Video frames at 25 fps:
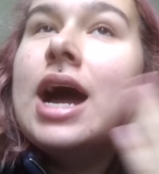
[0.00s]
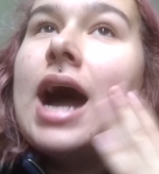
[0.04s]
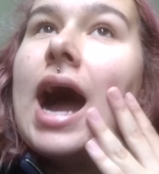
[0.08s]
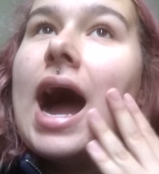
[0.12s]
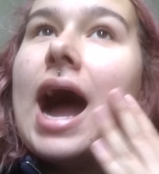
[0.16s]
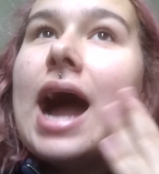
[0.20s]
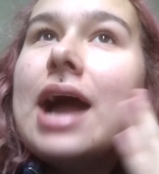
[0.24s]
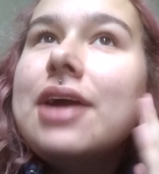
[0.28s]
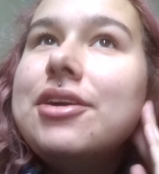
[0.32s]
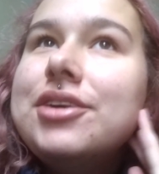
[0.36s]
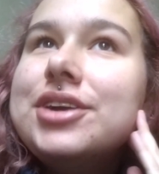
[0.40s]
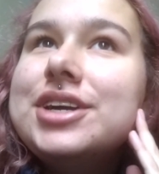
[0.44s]

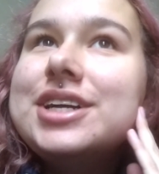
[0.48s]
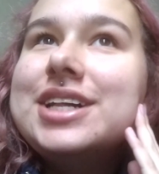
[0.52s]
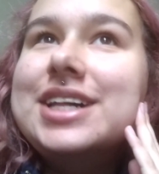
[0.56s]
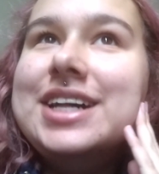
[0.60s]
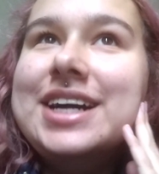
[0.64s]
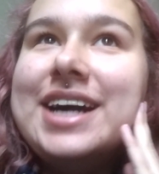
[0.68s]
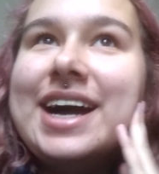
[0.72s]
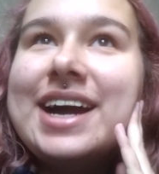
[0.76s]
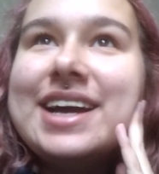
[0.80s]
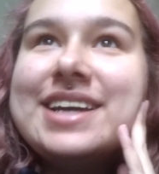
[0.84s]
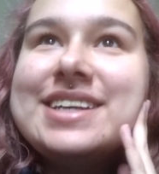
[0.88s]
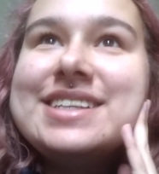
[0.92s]
I
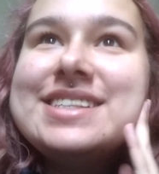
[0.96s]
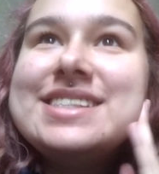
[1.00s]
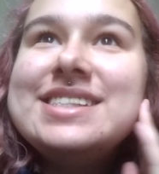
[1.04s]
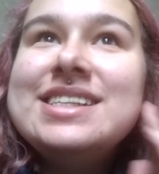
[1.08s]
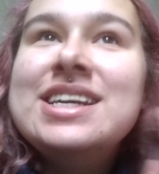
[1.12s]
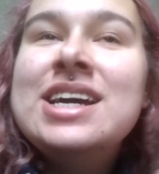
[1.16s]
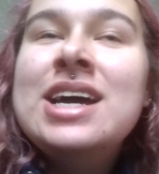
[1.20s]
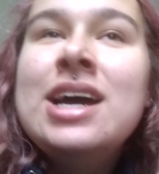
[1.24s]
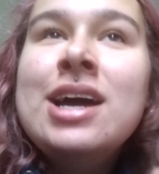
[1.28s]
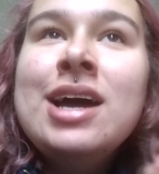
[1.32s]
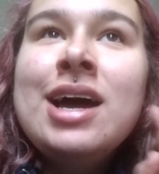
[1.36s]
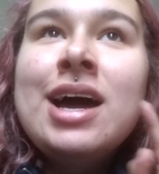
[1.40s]
realized
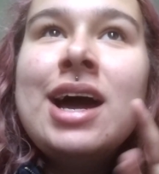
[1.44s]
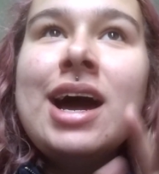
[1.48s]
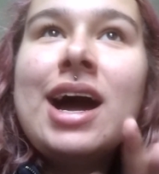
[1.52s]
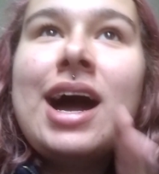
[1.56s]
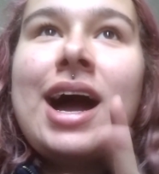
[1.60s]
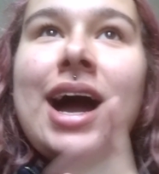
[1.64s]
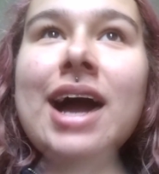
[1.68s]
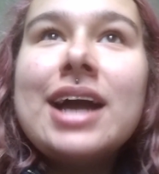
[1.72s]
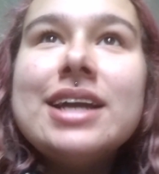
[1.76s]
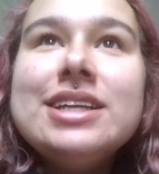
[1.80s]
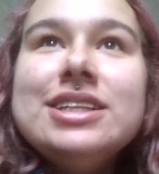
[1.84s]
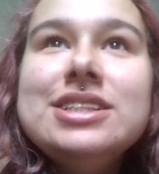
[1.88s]

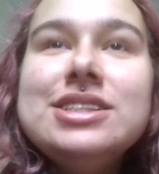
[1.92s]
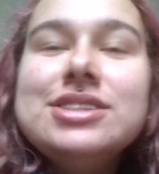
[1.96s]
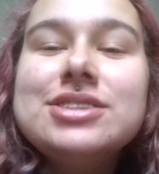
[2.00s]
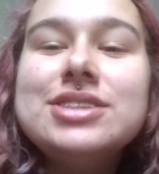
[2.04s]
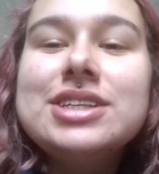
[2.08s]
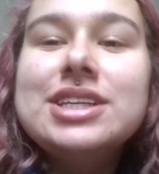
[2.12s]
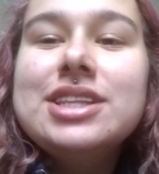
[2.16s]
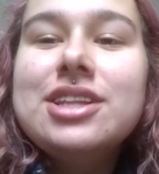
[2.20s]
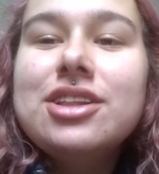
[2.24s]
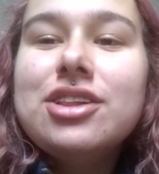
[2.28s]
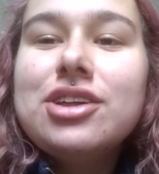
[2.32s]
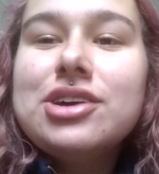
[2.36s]
I need to
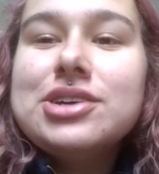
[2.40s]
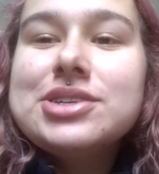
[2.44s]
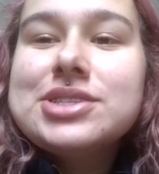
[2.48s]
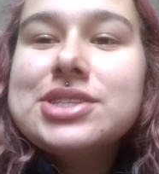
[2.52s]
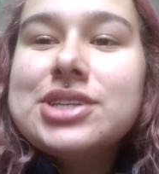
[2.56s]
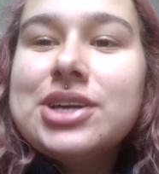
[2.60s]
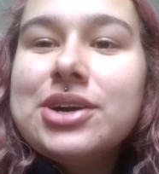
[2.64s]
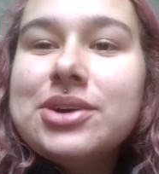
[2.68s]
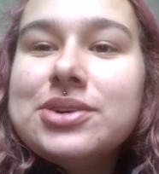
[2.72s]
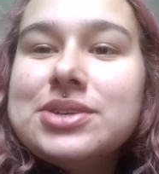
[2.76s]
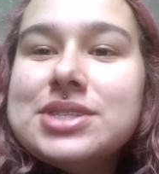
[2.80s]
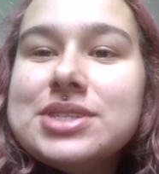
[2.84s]
read The Lost
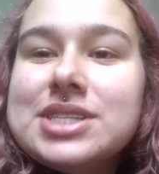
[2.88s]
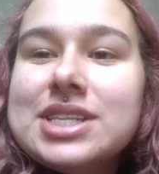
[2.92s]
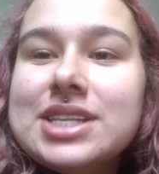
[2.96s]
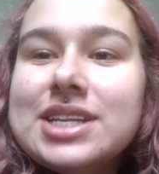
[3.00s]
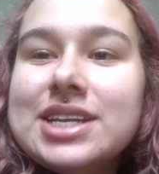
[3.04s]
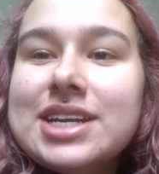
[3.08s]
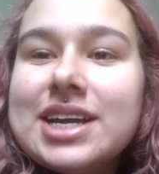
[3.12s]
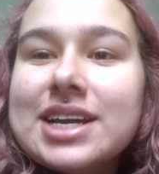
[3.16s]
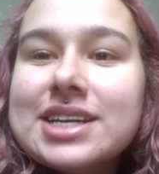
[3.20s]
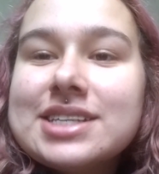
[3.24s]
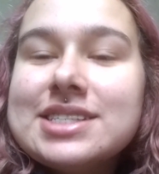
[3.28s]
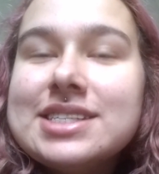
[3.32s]
Coast in the
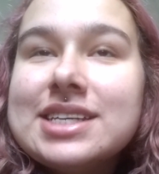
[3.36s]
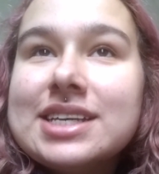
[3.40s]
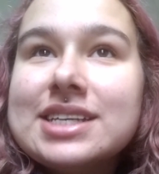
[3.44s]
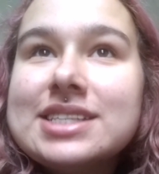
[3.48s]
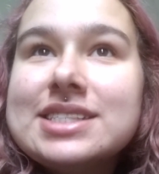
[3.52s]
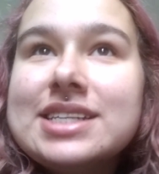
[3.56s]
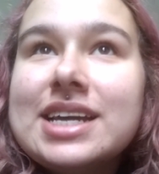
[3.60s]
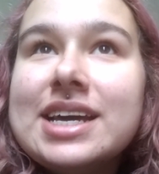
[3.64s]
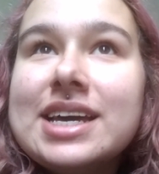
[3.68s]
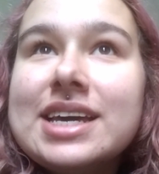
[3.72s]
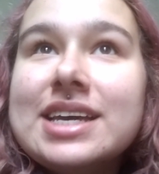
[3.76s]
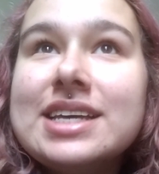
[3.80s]
next 6
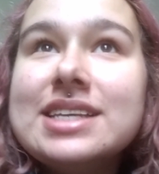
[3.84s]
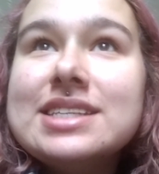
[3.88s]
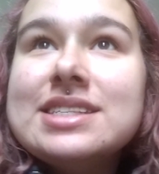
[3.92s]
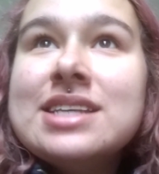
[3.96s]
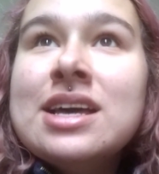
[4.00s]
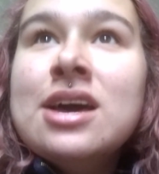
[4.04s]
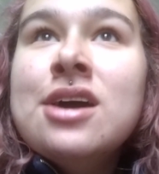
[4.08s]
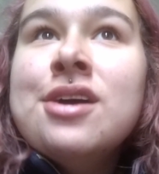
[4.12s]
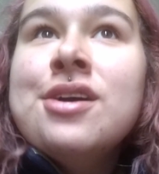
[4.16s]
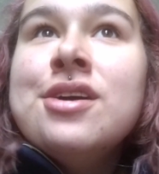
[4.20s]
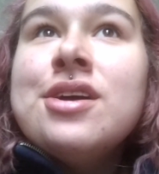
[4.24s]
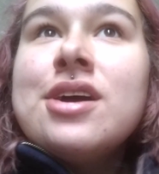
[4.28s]
days,
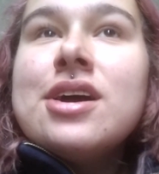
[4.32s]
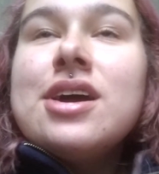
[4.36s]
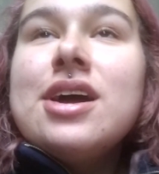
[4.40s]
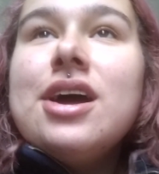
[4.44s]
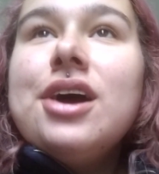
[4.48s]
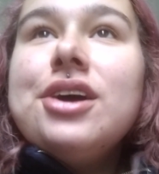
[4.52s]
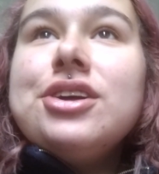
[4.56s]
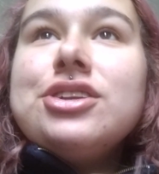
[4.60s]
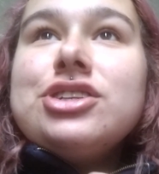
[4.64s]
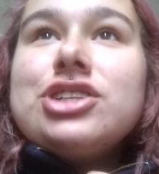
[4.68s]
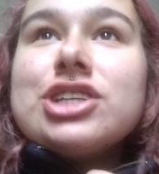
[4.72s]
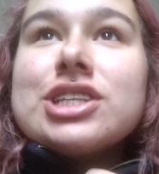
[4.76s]

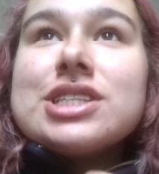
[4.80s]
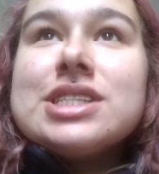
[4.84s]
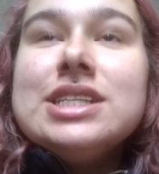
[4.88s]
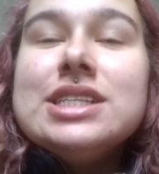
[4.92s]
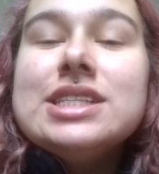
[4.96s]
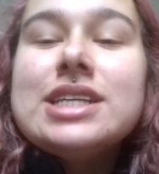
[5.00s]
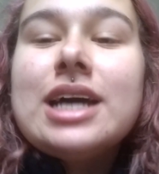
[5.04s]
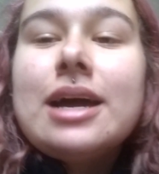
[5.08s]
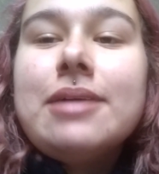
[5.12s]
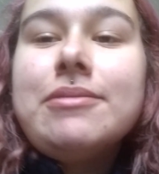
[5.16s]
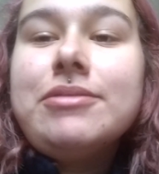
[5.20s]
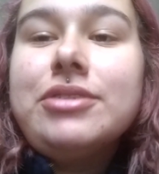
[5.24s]
just in
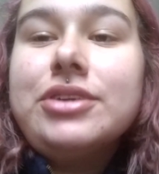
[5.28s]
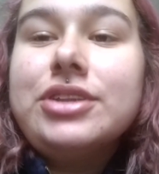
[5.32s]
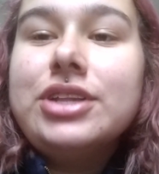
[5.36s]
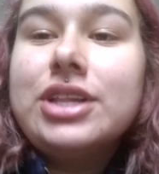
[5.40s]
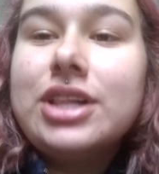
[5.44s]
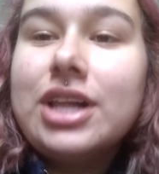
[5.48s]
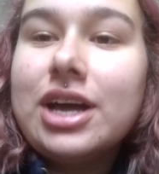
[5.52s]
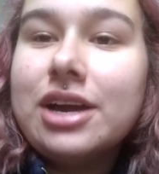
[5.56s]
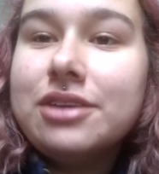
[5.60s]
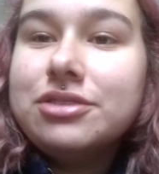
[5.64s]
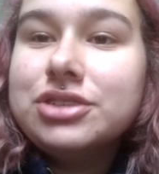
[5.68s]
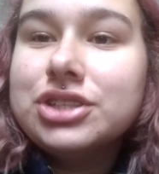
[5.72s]
time for the
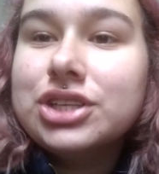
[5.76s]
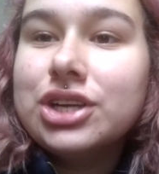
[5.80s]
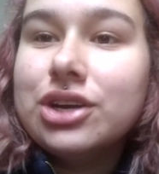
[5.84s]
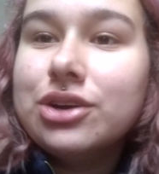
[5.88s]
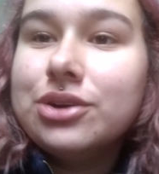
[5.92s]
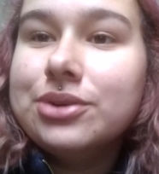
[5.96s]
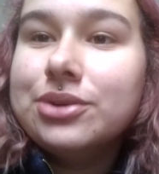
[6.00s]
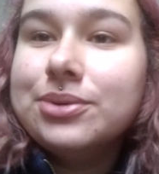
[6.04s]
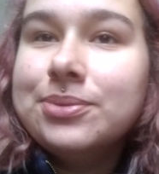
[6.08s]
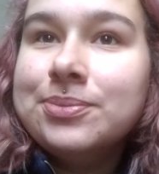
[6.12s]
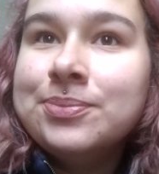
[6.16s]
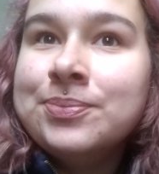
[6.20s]
live show